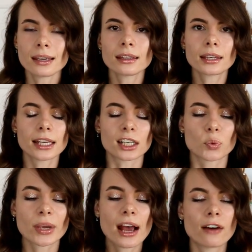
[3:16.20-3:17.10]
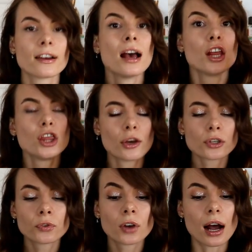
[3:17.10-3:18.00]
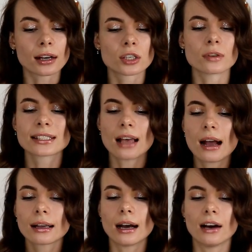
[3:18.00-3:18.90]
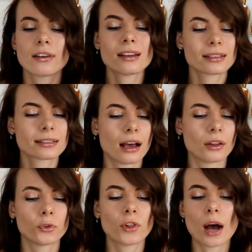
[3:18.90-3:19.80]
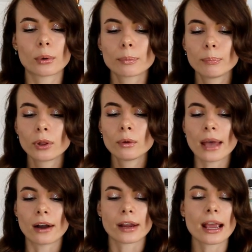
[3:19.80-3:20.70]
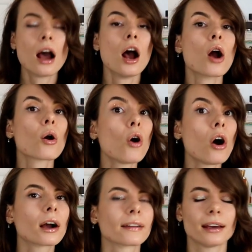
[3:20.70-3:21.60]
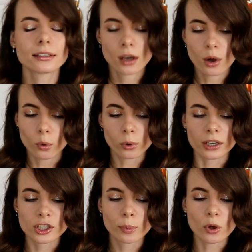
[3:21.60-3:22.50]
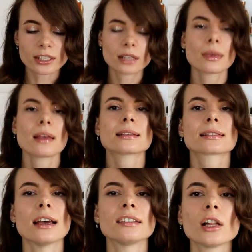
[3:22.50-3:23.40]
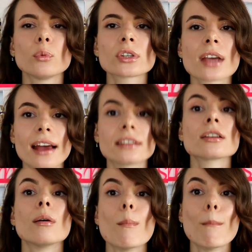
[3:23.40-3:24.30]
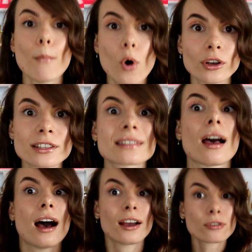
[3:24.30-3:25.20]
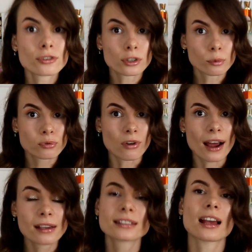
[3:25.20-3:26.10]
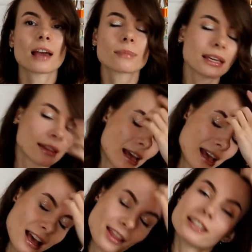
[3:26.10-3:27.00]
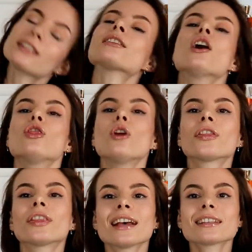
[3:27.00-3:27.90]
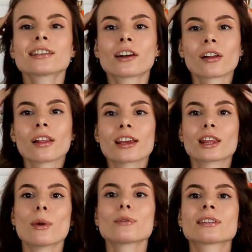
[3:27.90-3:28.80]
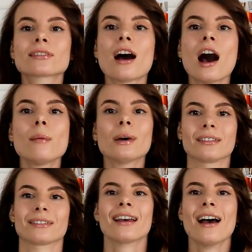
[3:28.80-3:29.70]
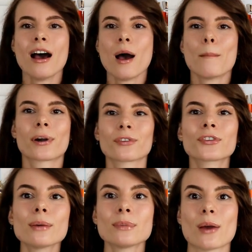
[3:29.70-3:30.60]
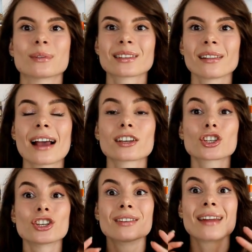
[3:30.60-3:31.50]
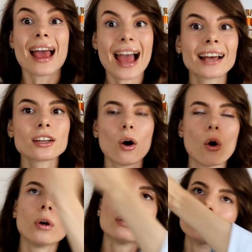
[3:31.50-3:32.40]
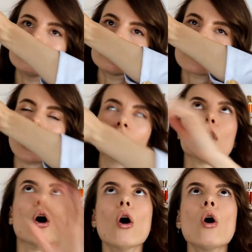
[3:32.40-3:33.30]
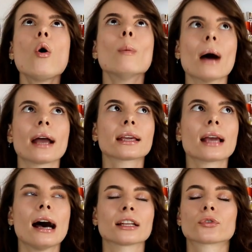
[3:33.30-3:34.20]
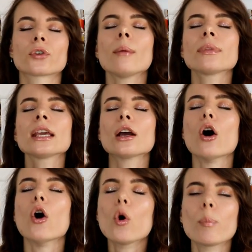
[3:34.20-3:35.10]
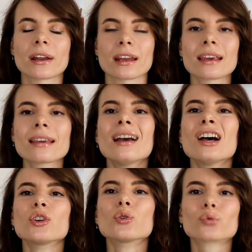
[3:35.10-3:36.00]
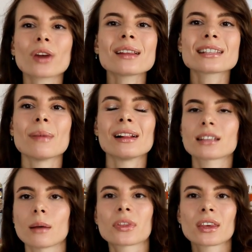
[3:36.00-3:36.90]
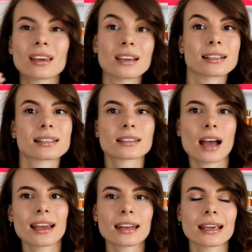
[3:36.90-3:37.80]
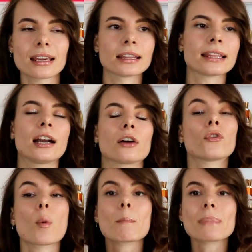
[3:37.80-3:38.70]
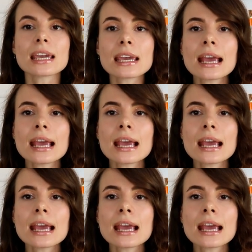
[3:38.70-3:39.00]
in here we have note of cactus, agave, sunflower, plumeria, coconut, orange blossom, sandalwood and moss. Are you surprised? I mean, this is not necessarily the most common perfume note selection at all, and oh my god, from the opening you really smell something exciting in there. For me,